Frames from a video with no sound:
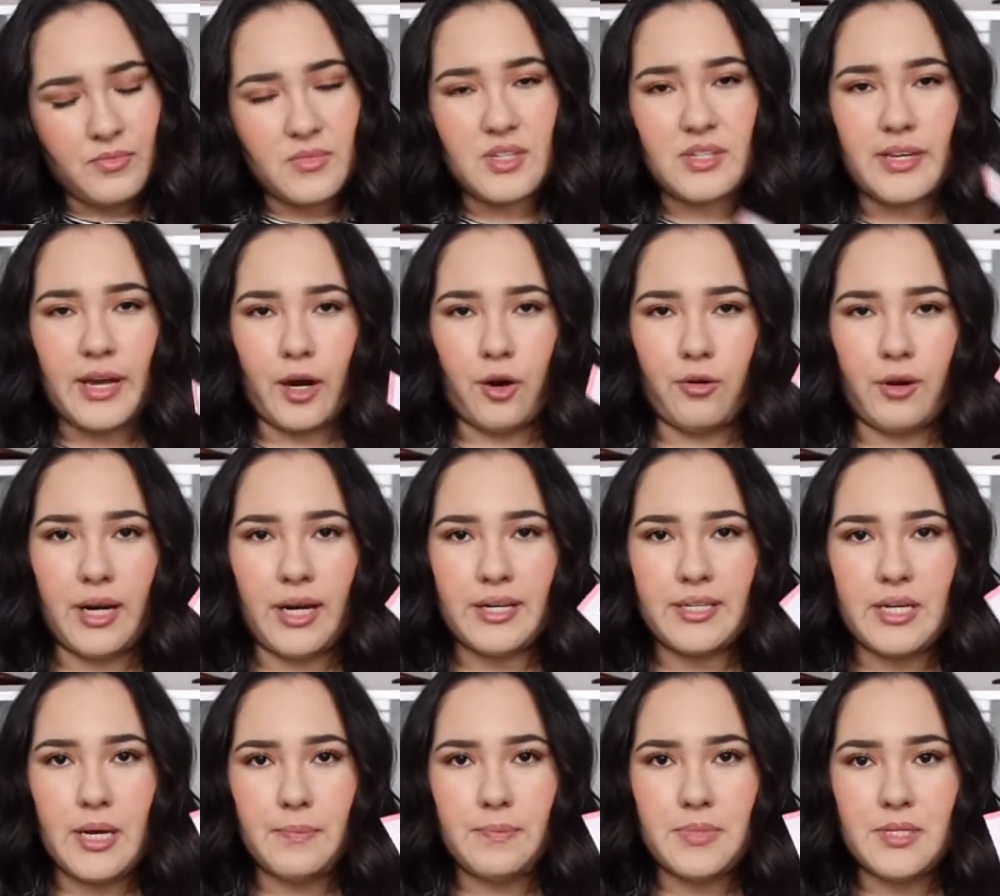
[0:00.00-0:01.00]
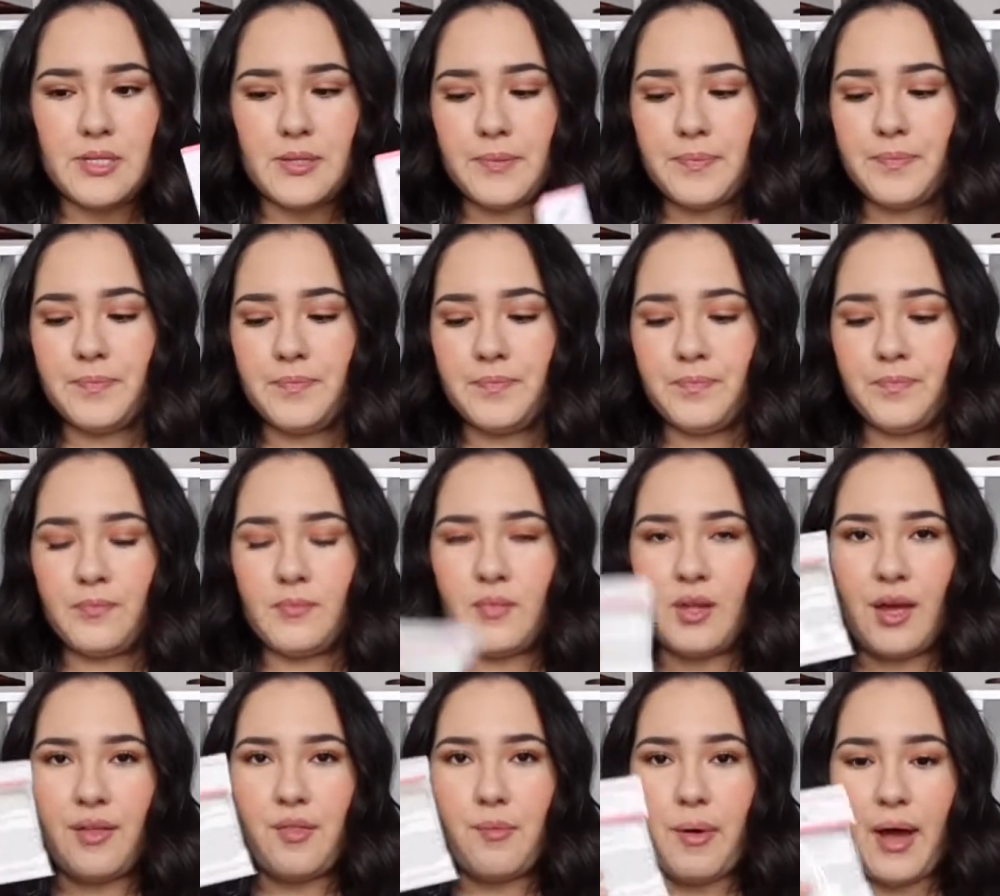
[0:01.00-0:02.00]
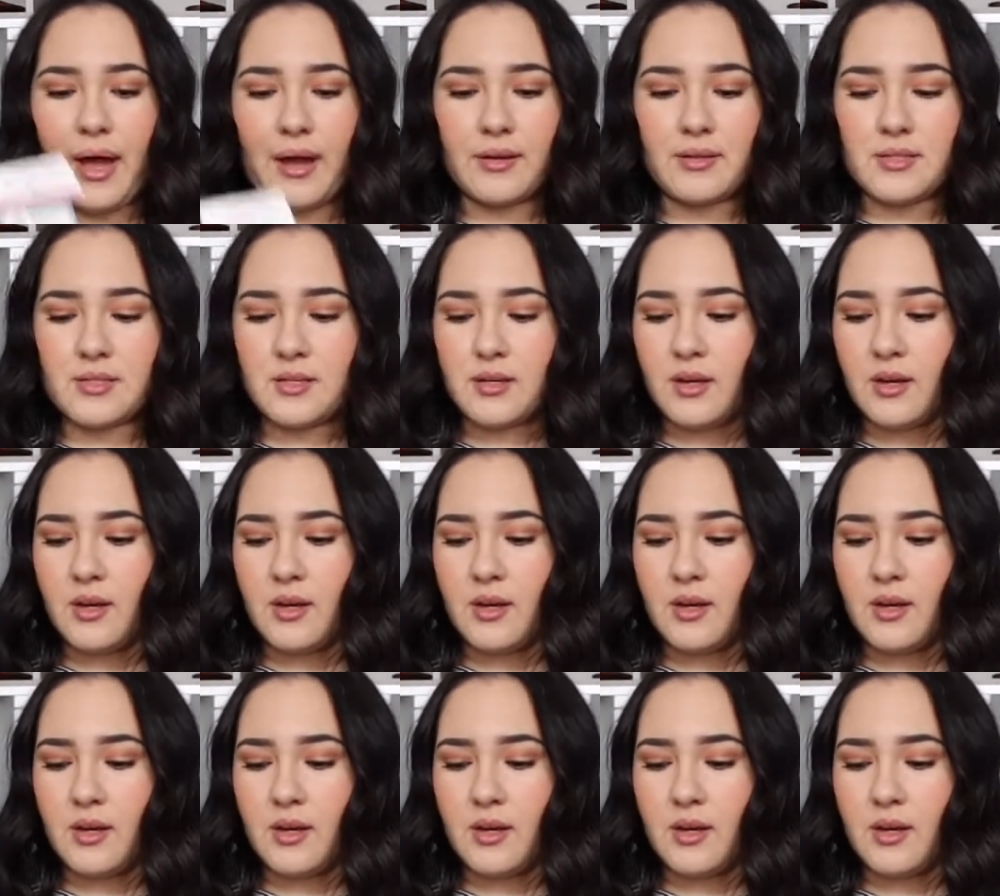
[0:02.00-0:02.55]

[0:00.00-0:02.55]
Decorating tips and bags.